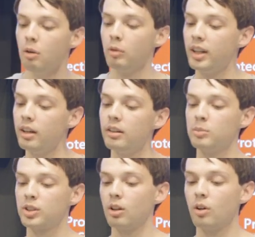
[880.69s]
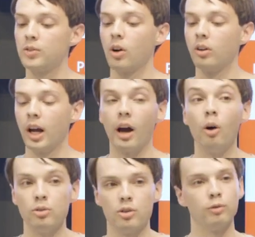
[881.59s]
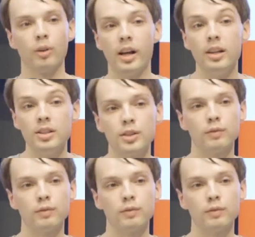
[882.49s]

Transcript: when they themselves aren't out to friends,